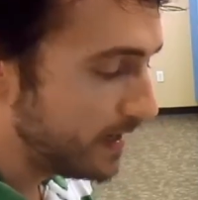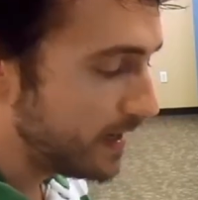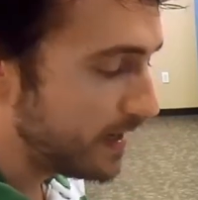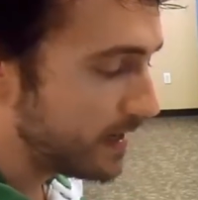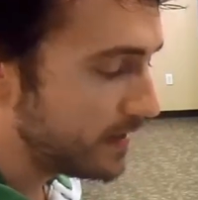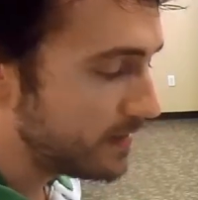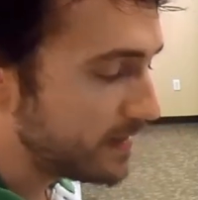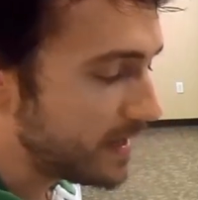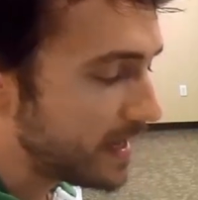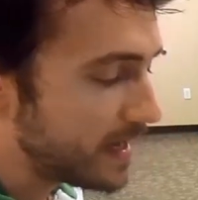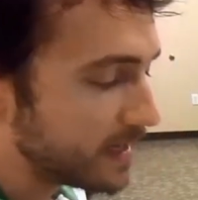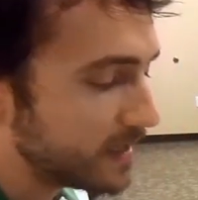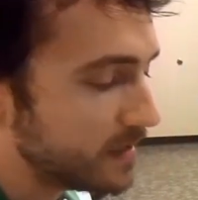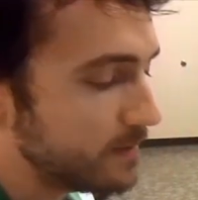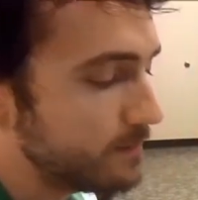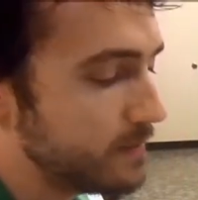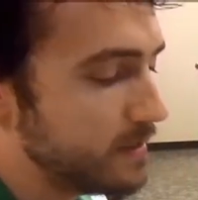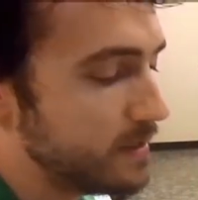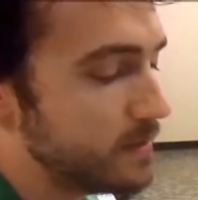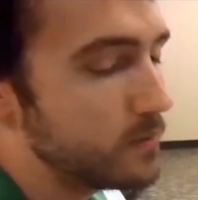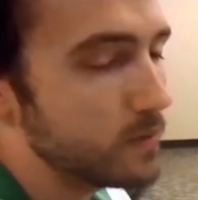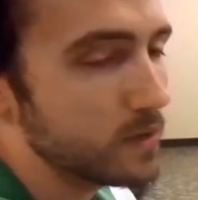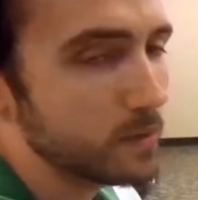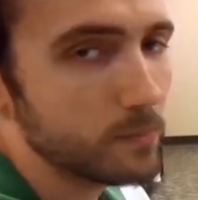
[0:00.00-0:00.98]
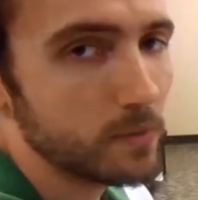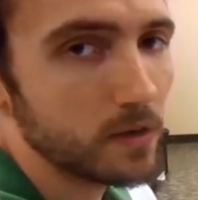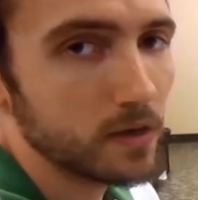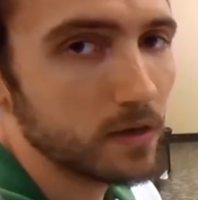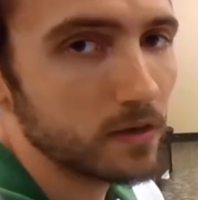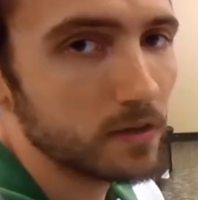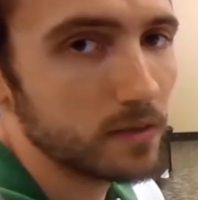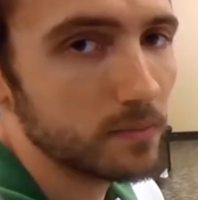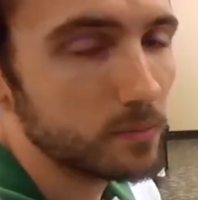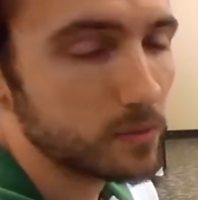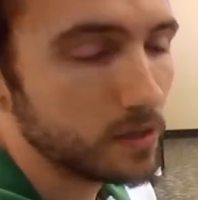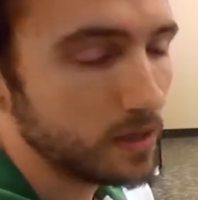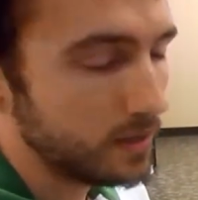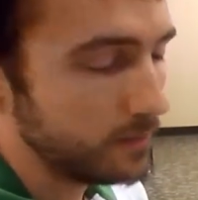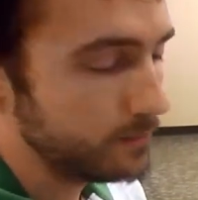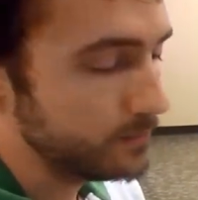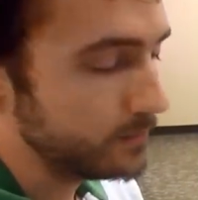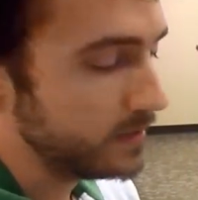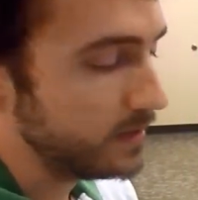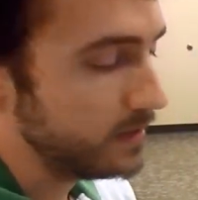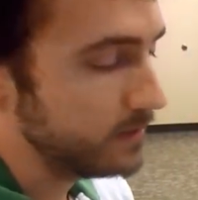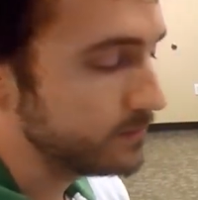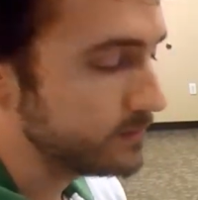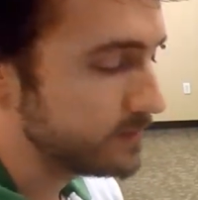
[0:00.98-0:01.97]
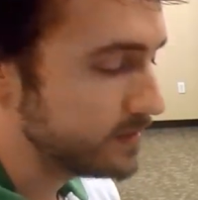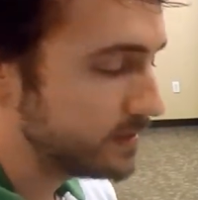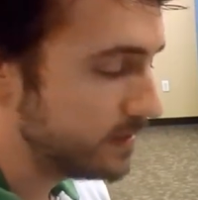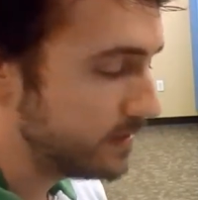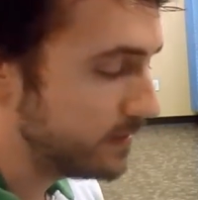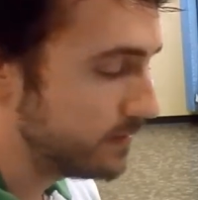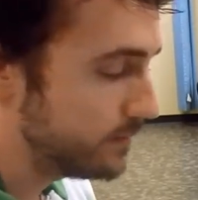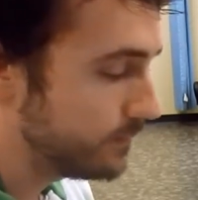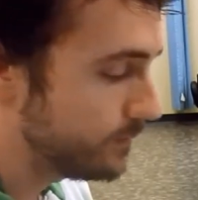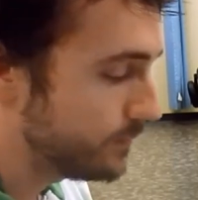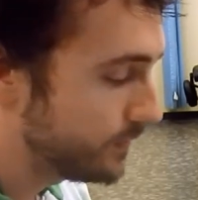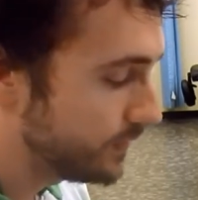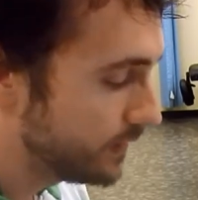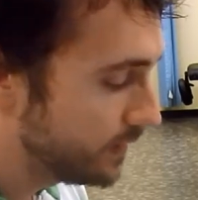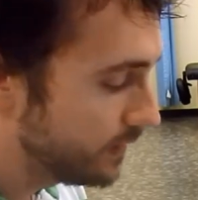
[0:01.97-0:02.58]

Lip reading: And that can be where part of the problem comes in.